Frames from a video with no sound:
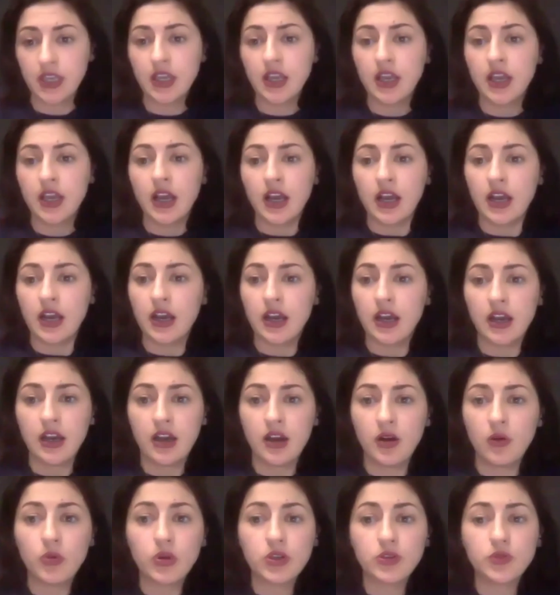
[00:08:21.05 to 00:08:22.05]

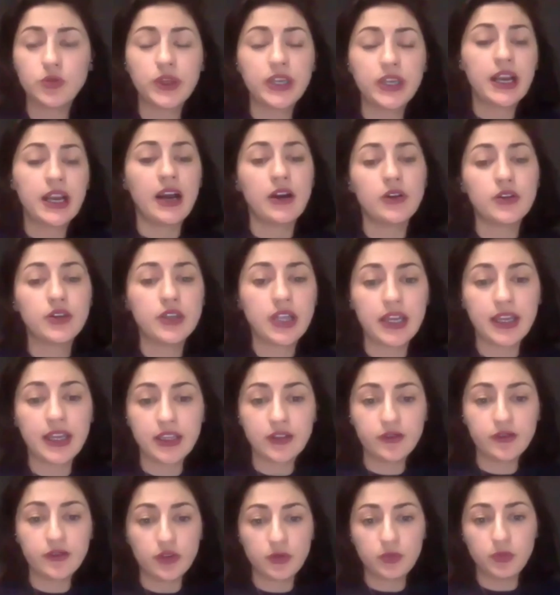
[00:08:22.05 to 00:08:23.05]
What we
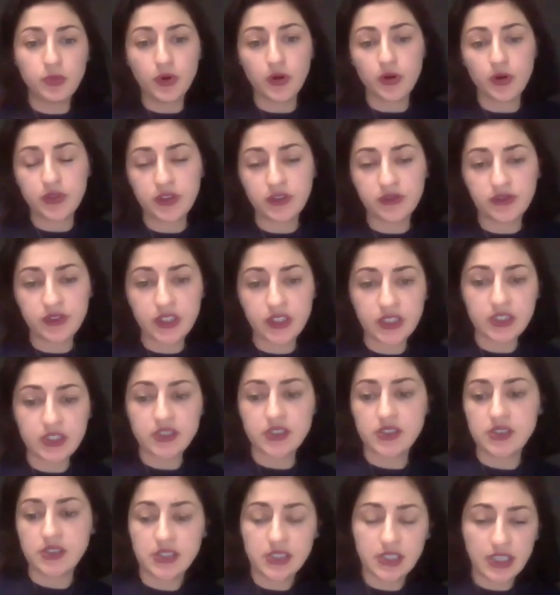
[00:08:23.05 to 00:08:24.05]
calculate for both of
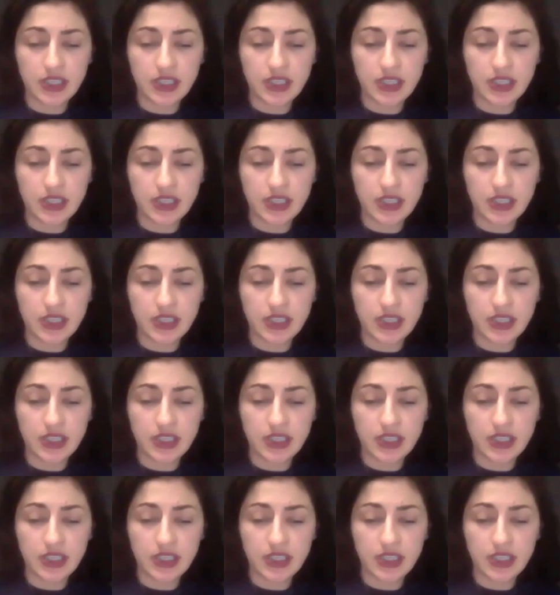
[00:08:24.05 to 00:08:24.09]
these